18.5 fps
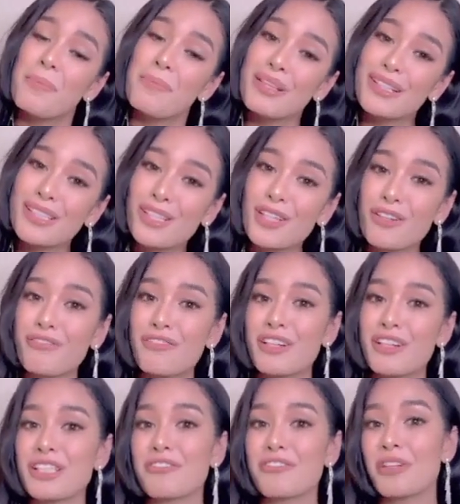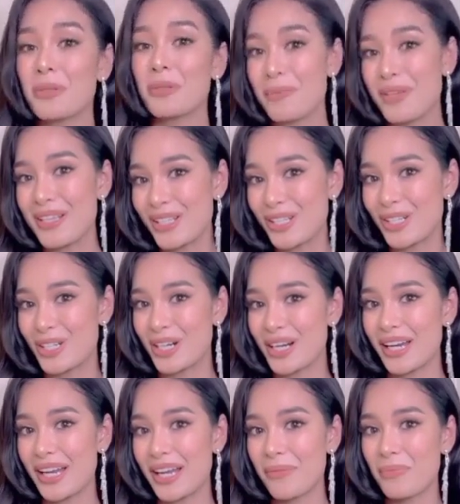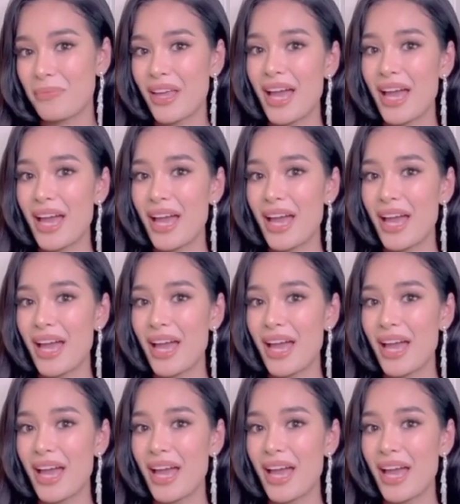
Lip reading: Miss Universe Philippines journey.